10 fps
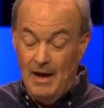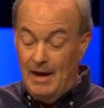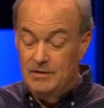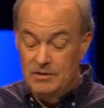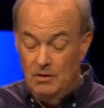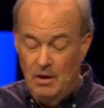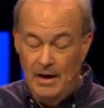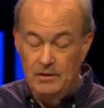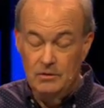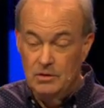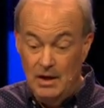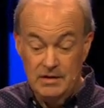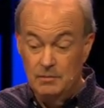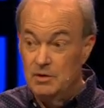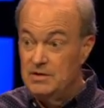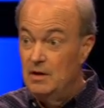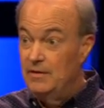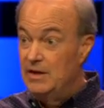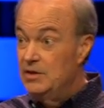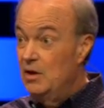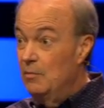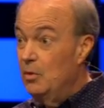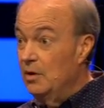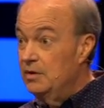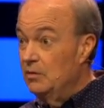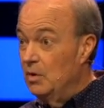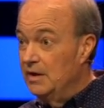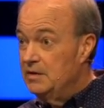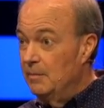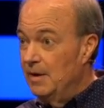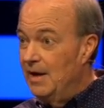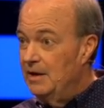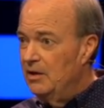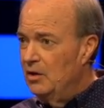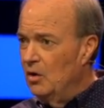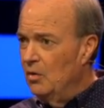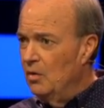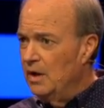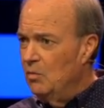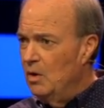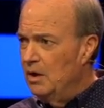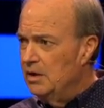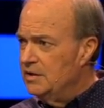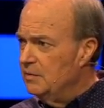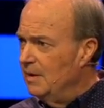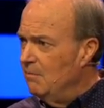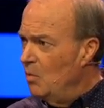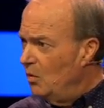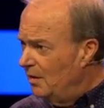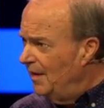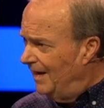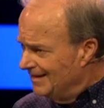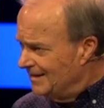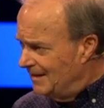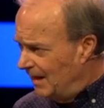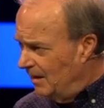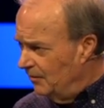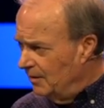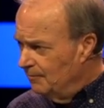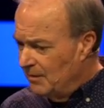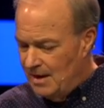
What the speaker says: And so I knew lots about salvation, how important it was. But I didn't know he wanted us to be more than saved.